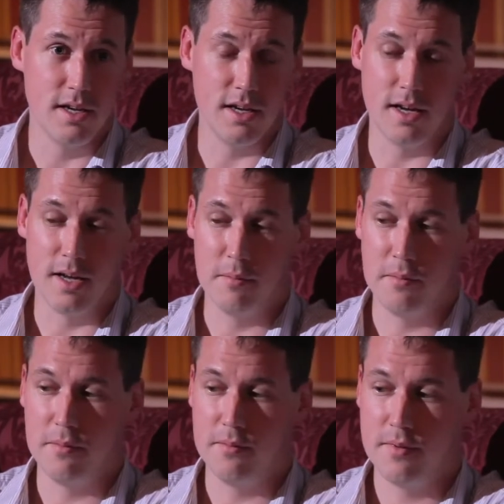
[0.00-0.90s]

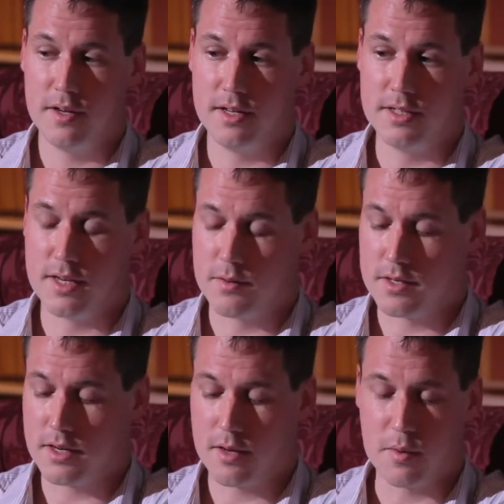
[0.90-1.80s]
Um, and you know, I was
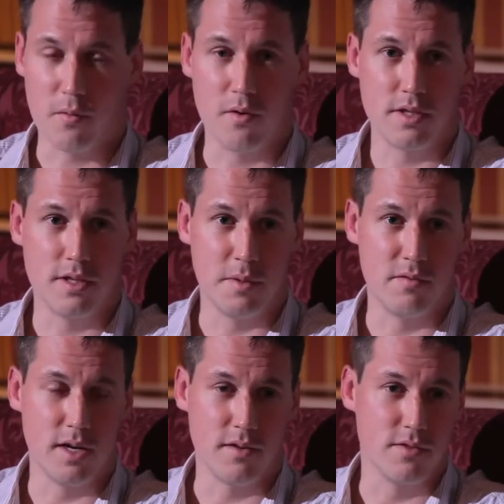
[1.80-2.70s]
looking at my watch, and I've been
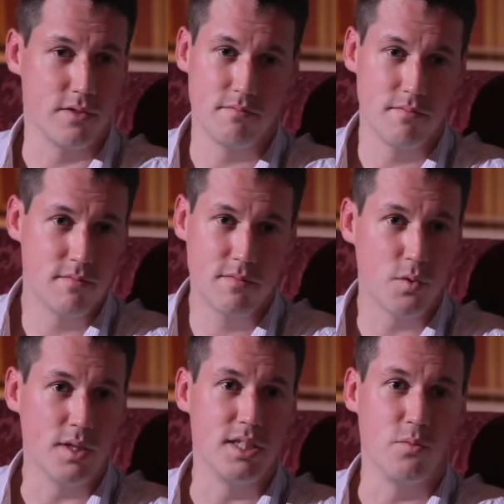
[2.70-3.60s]
running for
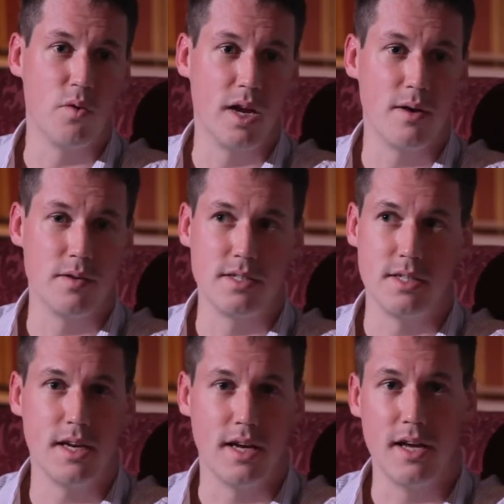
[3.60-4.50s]
21 hours, and
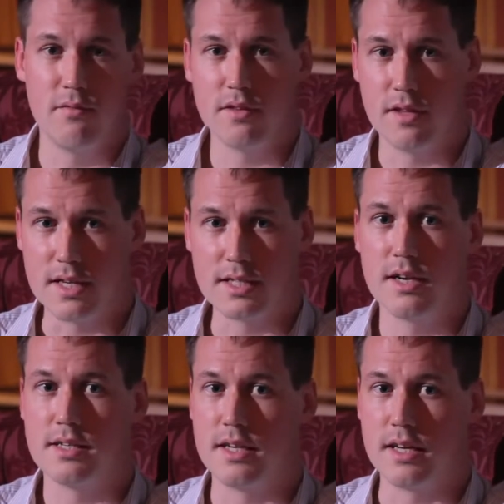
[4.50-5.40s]
yeah, everything is
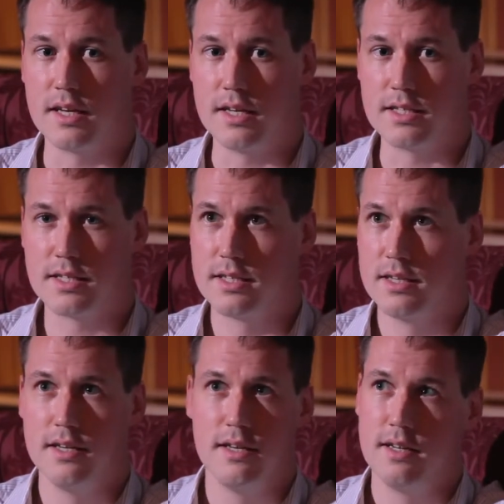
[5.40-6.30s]
hurting. It's
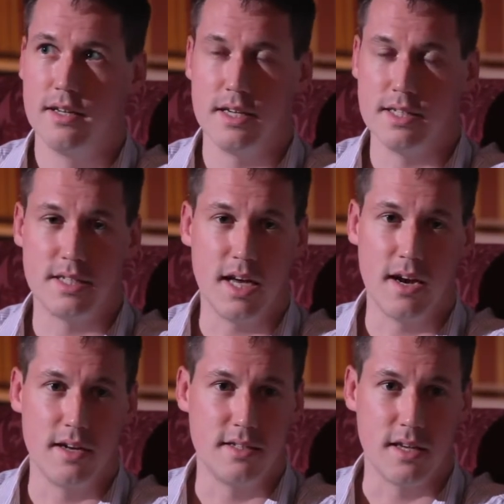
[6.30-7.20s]
it's
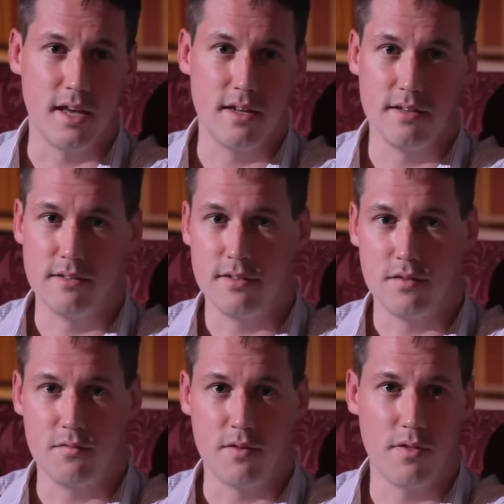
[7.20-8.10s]
daylight again, and
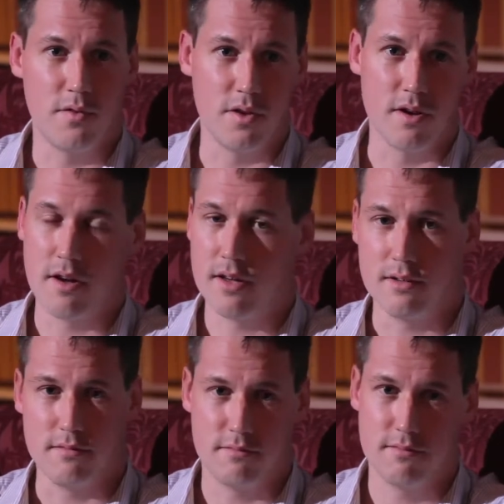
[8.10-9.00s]
you've run through the night,
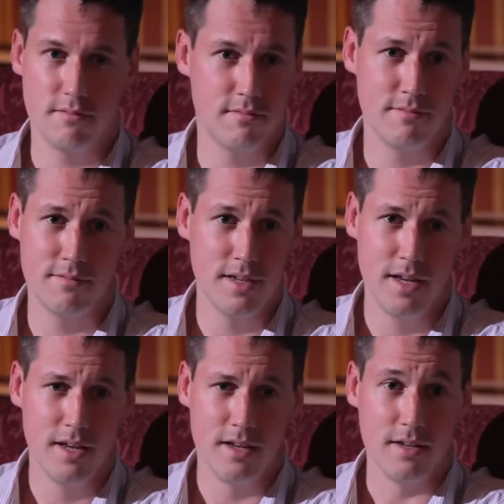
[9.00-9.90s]
and
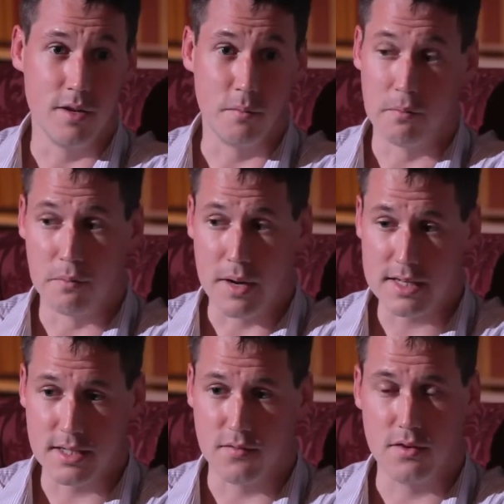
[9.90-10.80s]
you know, but
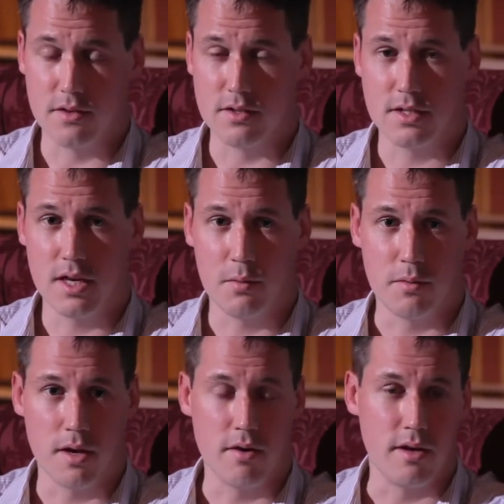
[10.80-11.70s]
actually, if you can just keep on
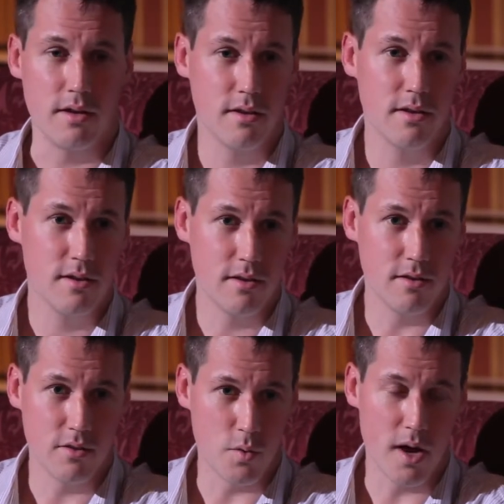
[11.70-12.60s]
going,
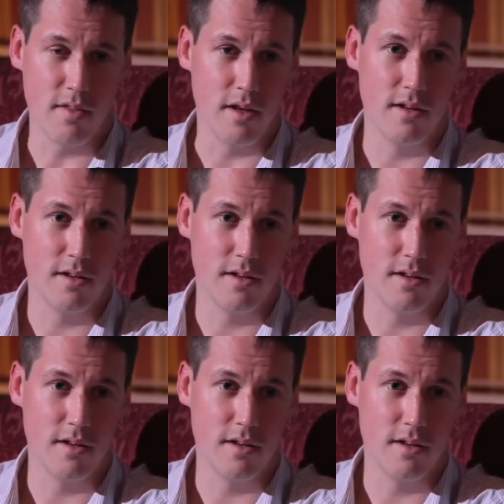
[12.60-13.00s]
you'll get there.